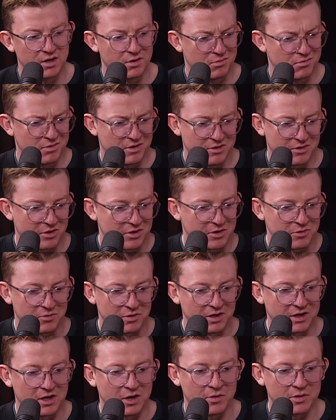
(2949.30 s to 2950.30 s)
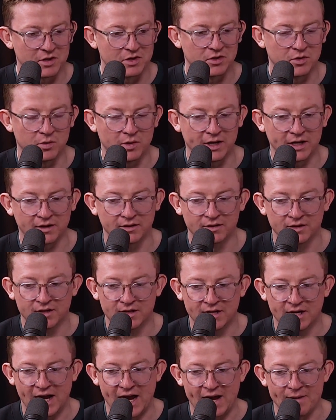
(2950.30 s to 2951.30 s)
Whether or not you really know what you're doing
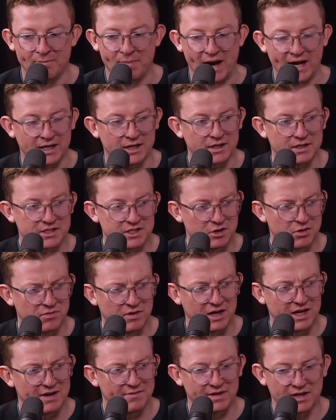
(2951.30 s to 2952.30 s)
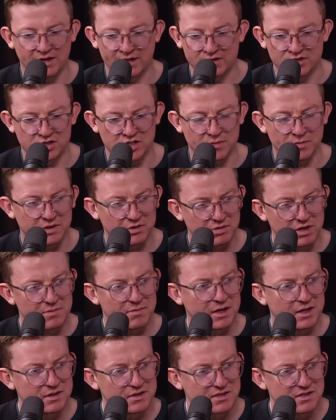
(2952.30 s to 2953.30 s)
and backing yourself. I love that. Like, just give me 3
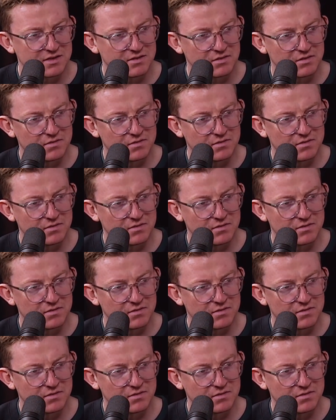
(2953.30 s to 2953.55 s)
months.